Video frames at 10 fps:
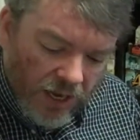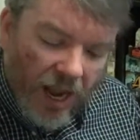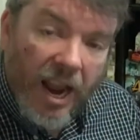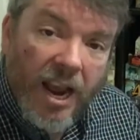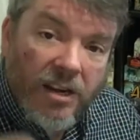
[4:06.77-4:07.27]

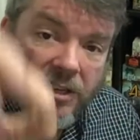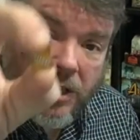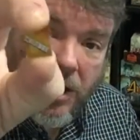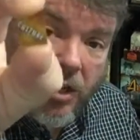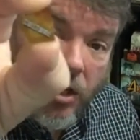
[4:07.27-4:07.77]
and
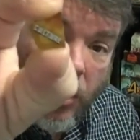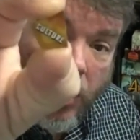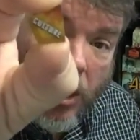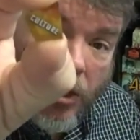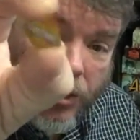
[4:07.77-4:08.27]
your
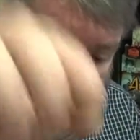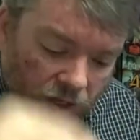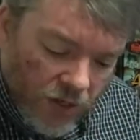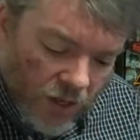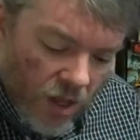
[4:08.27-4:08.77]

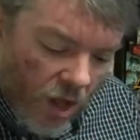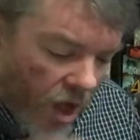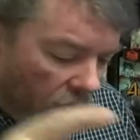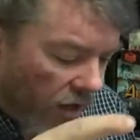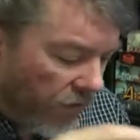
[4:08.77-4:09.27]
culture,
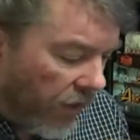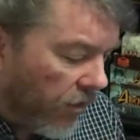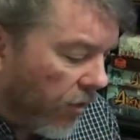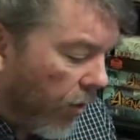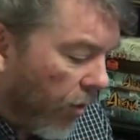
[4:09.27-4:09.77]
all of
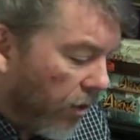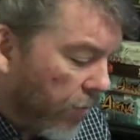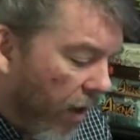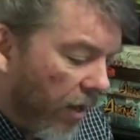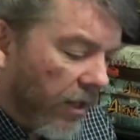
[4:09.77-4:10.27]
these
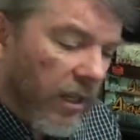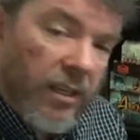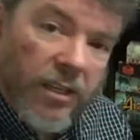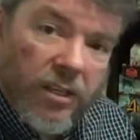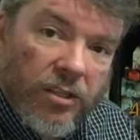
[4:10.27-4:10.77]
corresponding
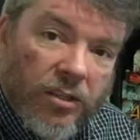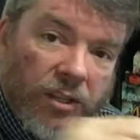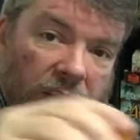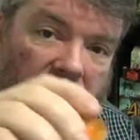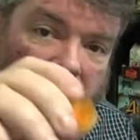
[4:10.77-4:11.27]
to
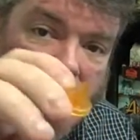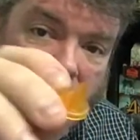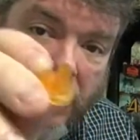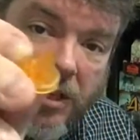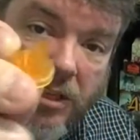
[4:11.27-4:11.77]
these
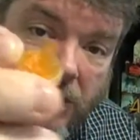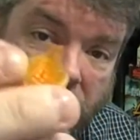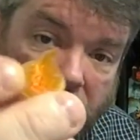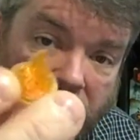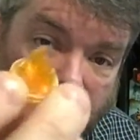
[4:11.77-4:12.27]

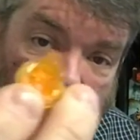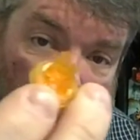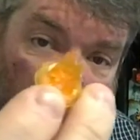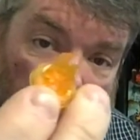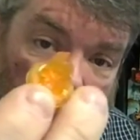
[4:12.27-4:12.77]

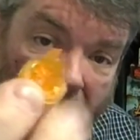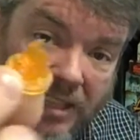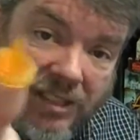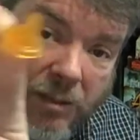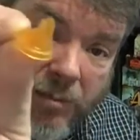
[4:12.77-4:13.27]
colored
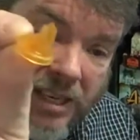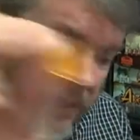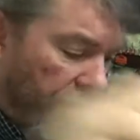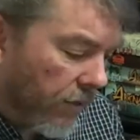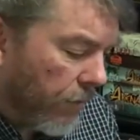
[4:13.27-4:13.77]
plastic
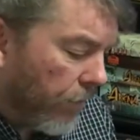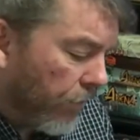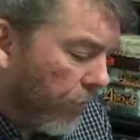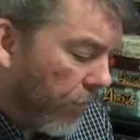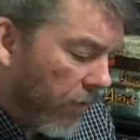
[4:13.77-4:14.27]
pieces.
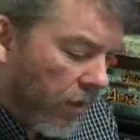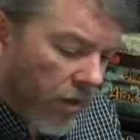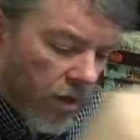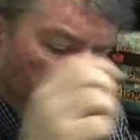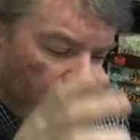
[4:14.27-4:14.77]

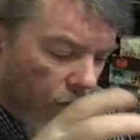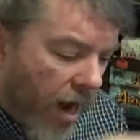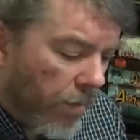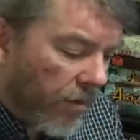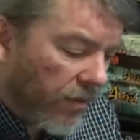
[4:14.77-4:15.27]
What
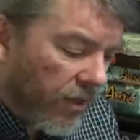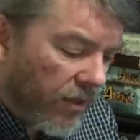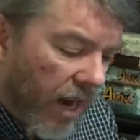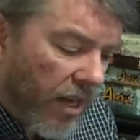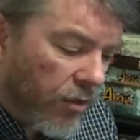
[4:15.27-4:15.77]
happens is,
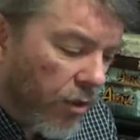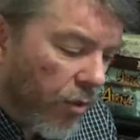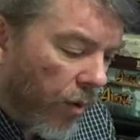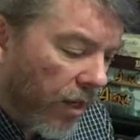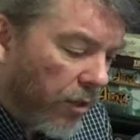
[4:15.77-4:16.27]
as
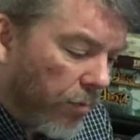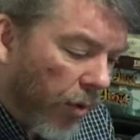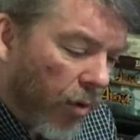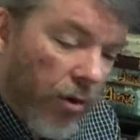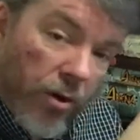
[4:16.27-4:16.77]
you
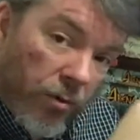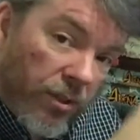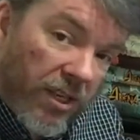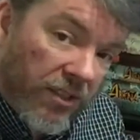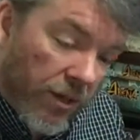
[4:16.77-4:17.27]
explore new
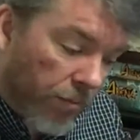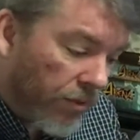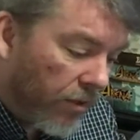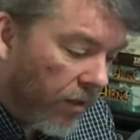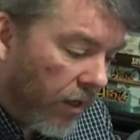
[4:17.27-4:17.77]

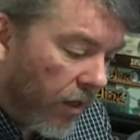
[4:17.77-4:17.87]
systems,